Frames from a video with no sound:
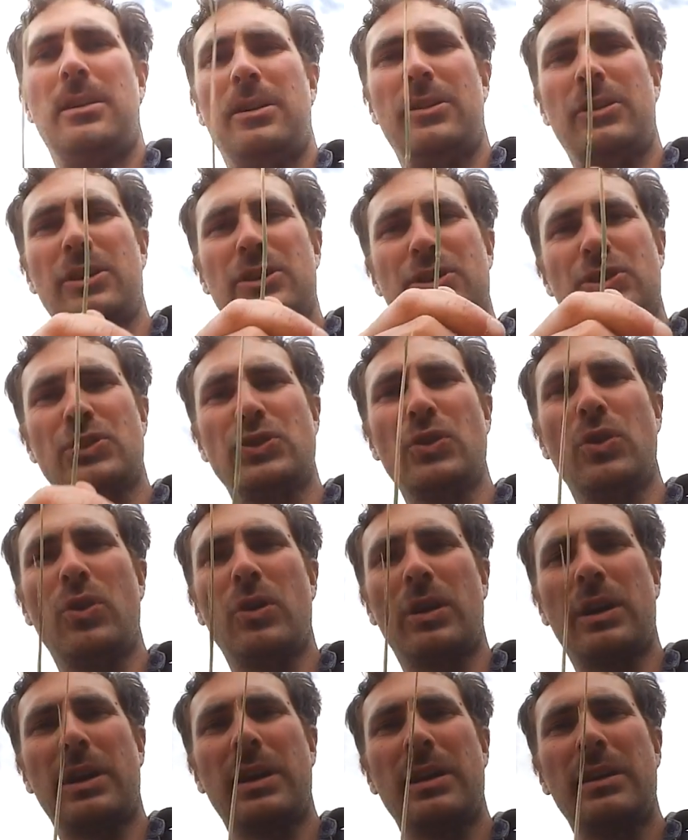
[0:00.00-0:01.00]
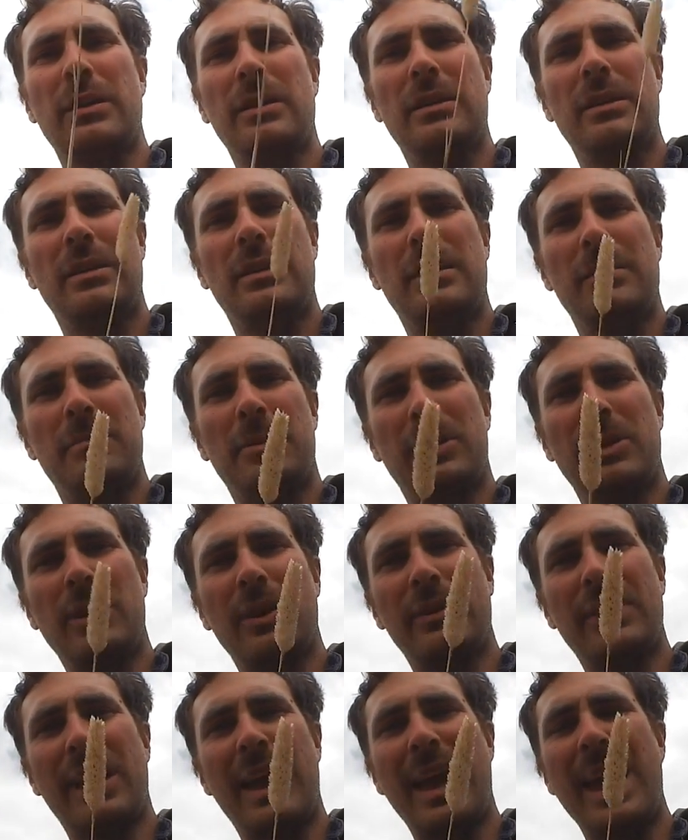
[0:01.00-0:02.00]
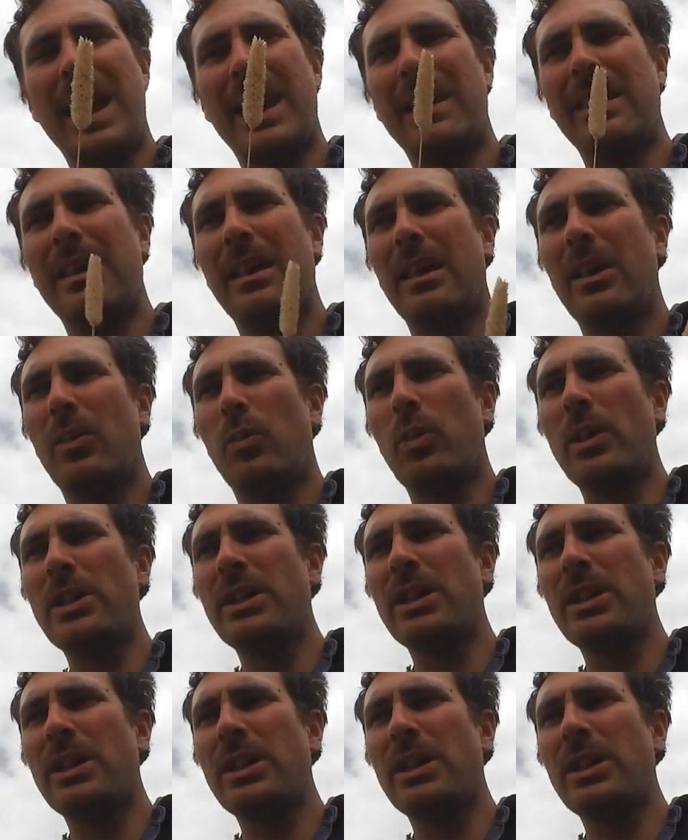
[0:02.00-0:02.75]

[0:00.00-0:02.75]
the stalk, but not the head. When